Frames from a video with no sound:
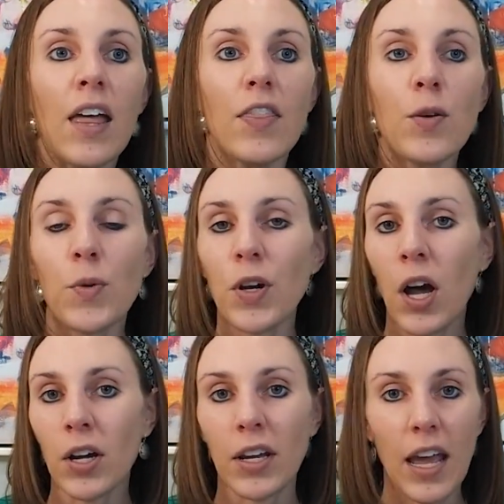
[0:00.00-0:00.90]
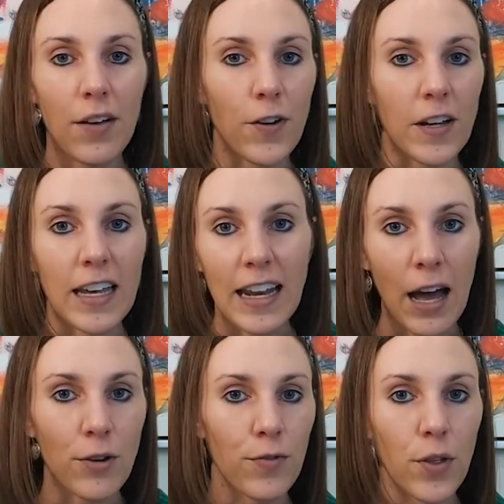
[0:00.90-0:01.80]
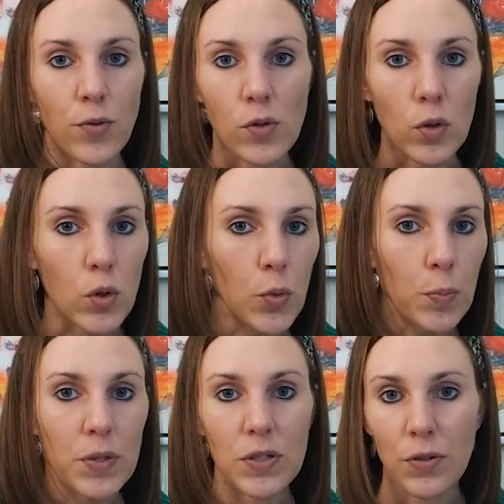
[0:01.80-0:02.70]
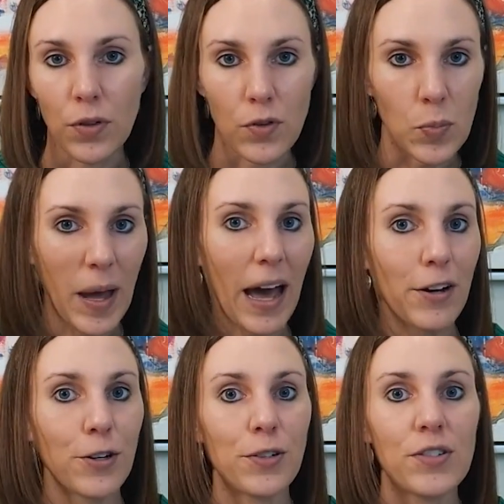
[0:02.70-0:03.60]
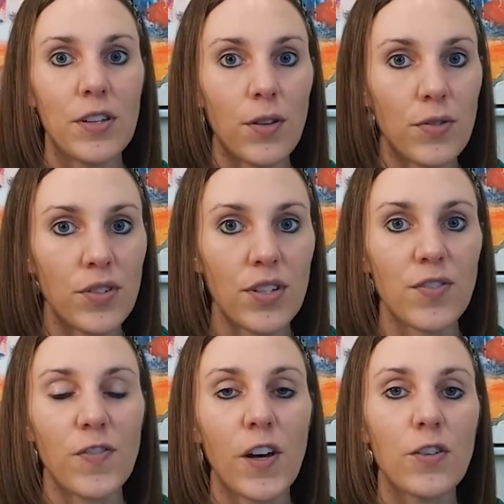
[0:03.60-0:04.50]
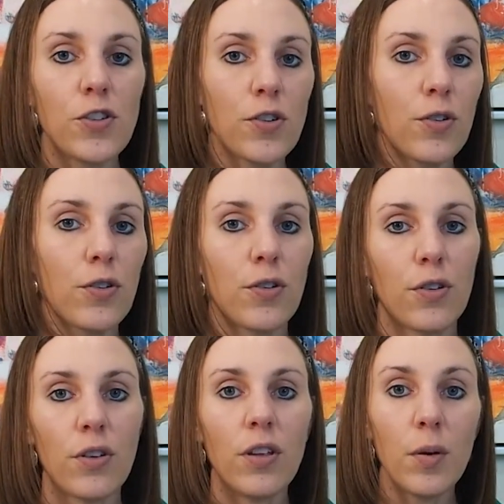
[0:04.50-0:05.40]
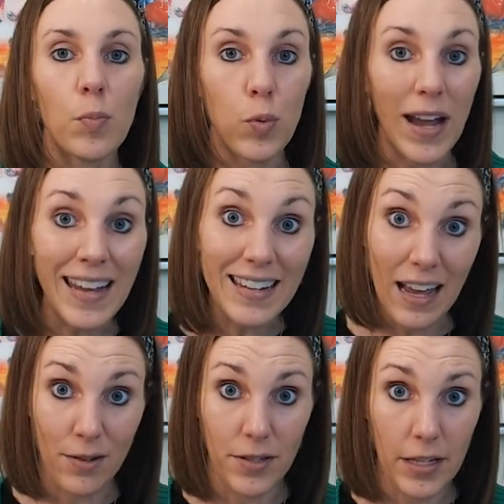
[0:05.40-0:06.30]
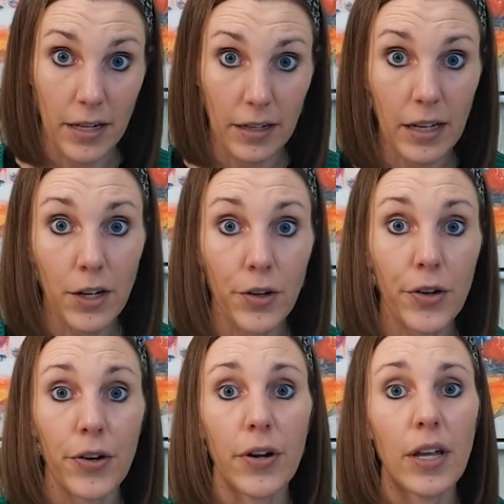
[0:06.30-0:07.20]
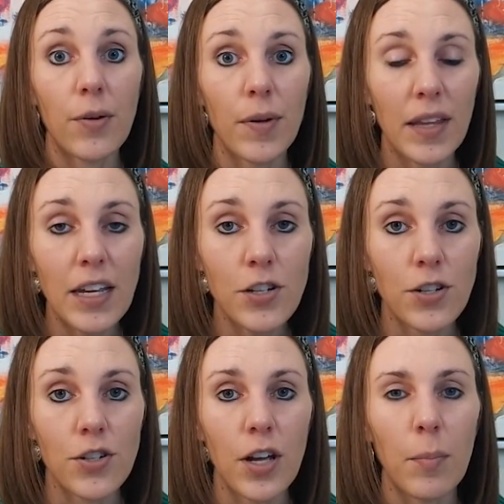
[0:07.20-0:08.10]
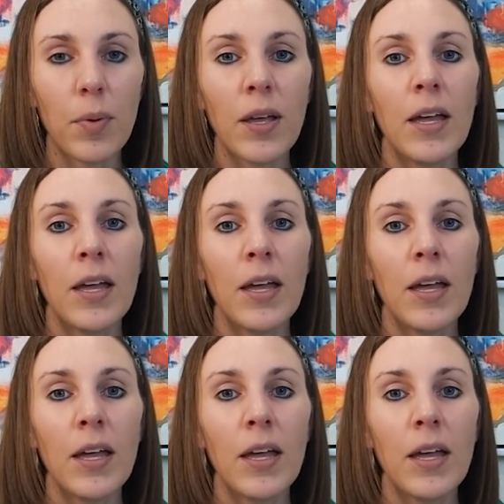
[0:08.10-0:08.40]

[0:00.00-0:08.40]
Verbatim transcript: then we're not going to ever get out of those loops or those patterns and those dysfunctional breakdowns that can occur in a relationship